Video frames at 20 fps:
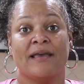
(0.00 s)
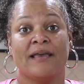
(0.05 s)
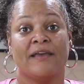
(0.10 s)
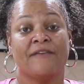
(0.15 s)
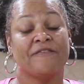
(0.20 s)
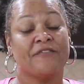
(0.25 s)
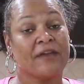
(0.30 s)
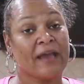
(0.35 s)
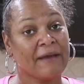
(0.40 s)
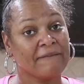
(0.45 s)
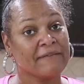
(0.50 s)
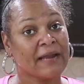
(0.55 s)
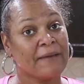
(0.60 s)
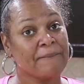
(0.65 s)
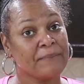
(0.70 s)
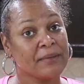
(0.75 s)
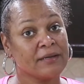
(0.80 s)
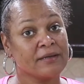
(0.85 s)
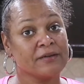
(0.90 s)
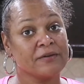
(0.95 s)
If you have
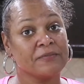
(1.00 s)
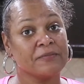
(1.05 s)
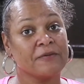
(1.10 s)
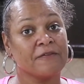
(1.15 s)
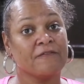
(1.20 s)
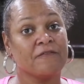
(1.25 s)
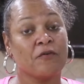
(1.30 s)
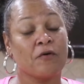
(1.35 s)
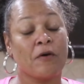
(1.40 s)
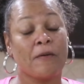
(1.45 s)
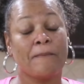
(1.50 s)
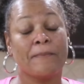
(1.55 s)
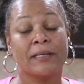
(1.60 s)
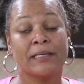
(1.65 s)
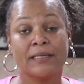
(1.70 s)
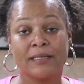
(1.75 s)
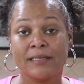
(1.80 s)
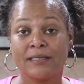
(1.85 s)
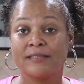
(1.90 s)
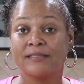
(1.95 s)
not been here before,
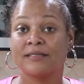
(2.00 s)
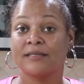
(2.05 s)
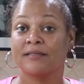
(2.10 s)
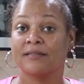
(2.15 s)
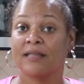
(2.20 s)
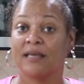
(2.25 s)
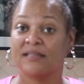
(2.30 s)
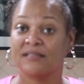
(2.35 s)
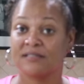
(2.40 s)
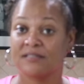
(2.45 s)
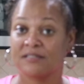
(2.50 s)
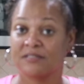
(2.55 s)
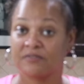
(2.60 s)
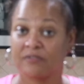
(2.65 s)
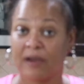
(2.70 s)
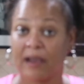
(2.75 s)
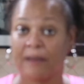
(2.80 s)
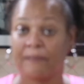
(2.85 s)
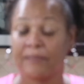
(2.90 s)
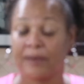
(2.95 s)
please hit that
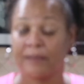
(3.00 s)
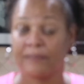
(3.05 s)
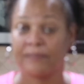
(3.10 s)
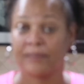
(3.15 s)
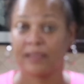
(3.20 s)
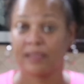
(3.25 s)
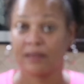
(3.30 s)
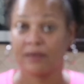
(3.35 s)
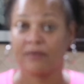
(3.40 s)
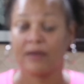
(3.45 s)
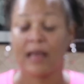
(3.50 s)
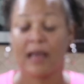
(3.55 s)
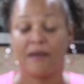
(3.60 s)
subscribe button below.